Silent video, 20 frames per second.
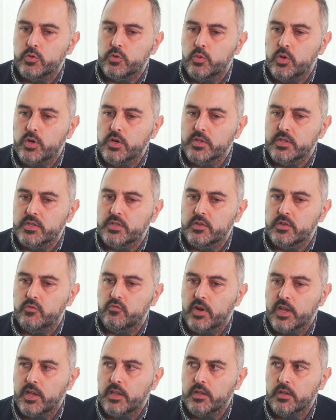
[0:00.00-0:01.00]
which was the
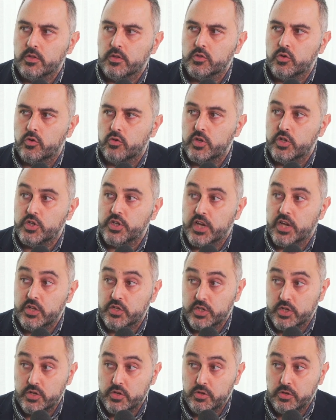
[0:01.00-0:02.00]
regulatory
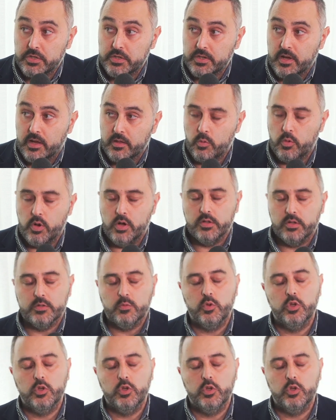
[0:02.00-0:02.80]
change in New South Wales.